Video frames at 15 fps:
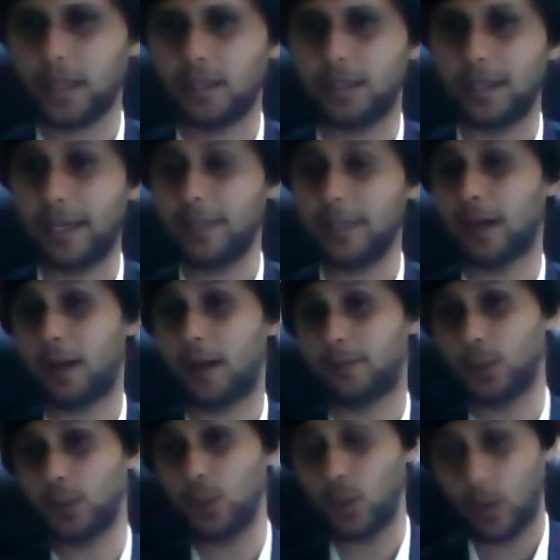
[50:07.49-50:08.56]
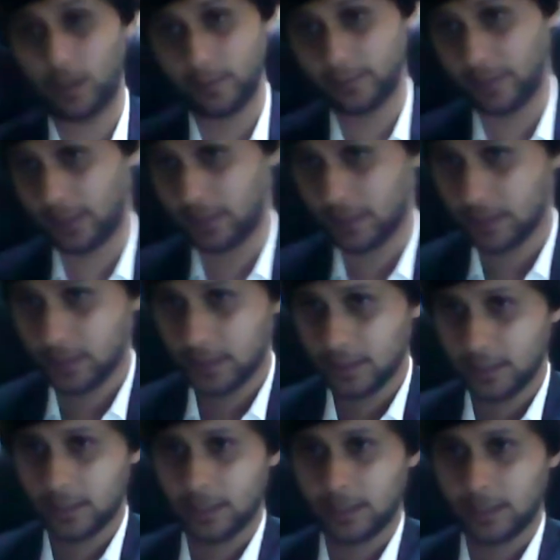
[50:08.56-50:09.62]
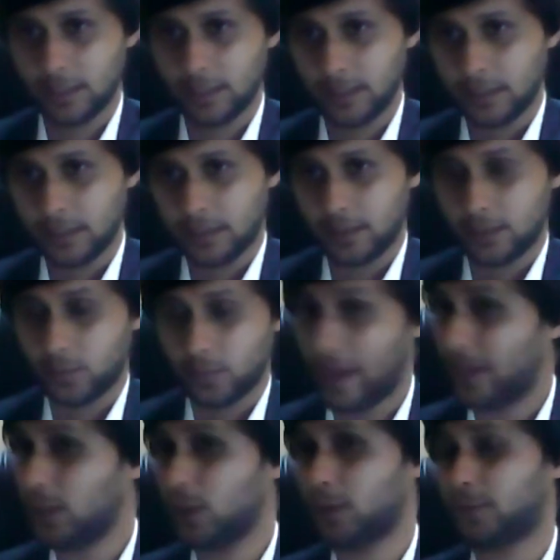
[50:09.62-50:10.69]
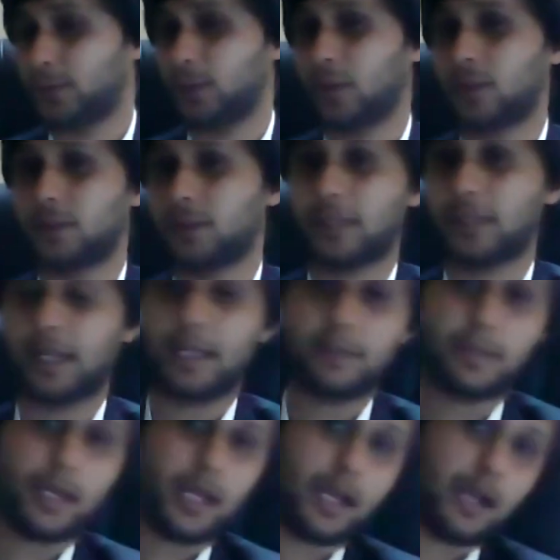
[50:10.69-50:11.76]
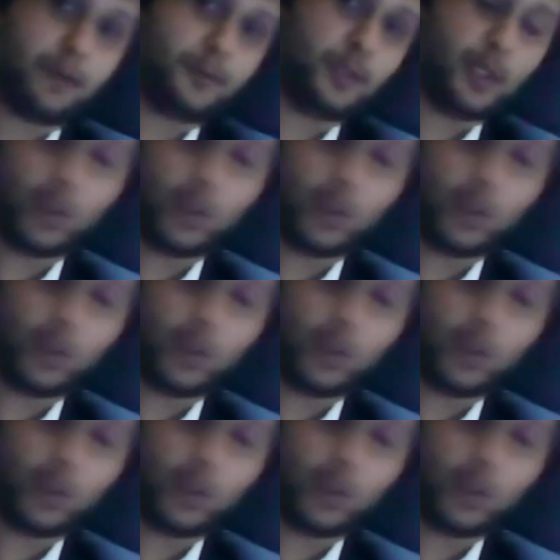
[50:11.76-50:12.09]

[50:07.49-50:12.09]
life after you qualify. Value of your time after